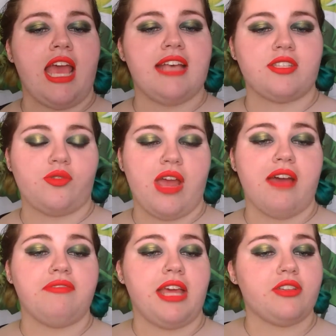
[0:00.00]
has a
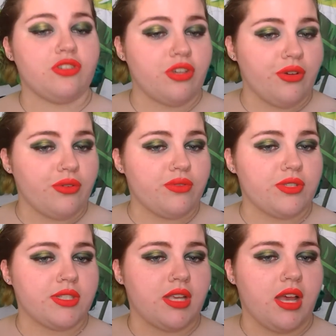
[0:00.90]
graph that
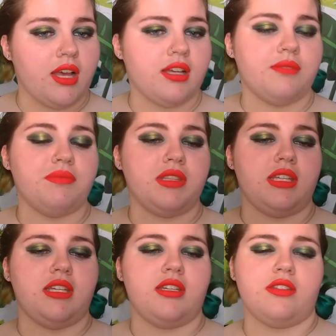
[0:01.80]
shows
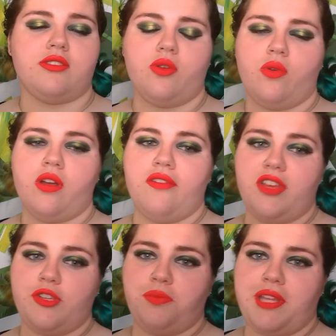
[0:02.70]
the score of
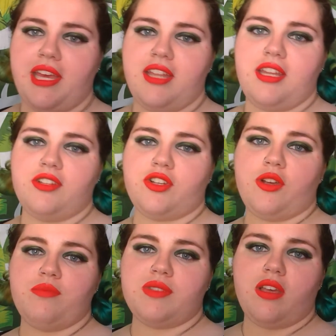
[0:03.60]
each plant in
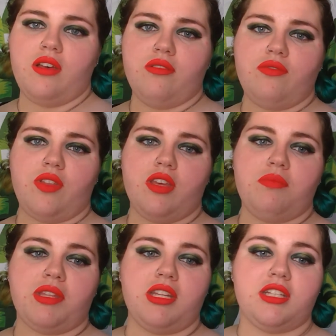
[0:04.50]
terms of the
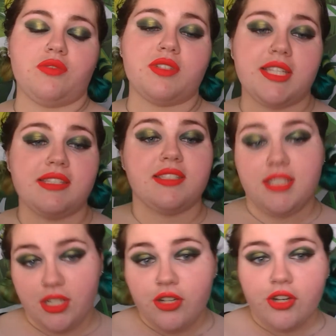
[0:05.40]
ability to resist
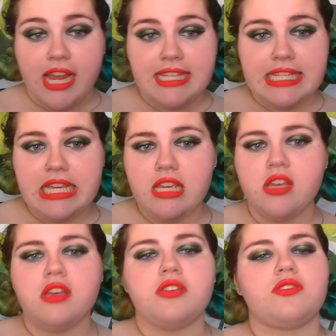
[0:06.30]
deer grazing.
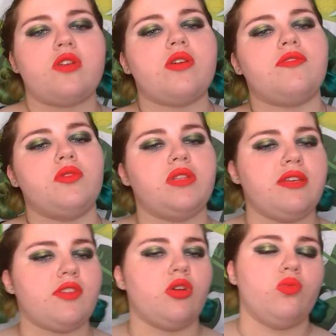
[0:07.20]
So if you live
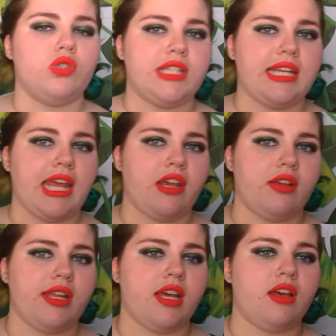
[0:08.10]
in a wooded
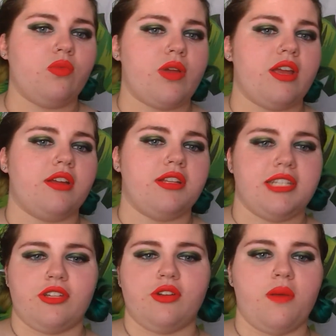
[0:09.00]
area where
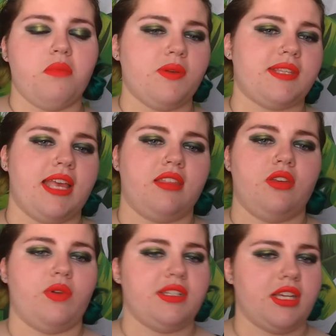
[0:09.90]
deer are most likely
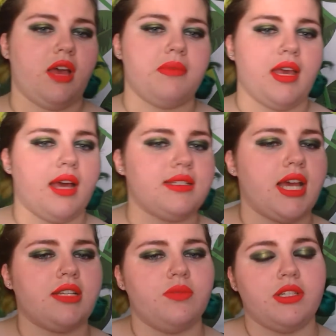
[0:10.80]
going to come in
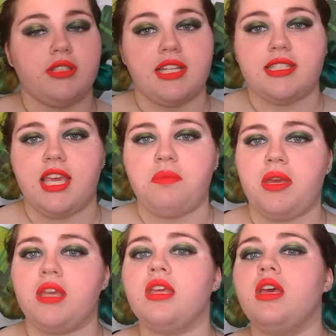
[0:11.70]
contact with your
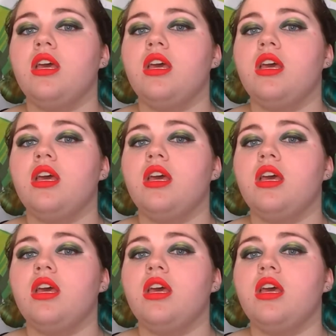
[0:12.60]
landscaping,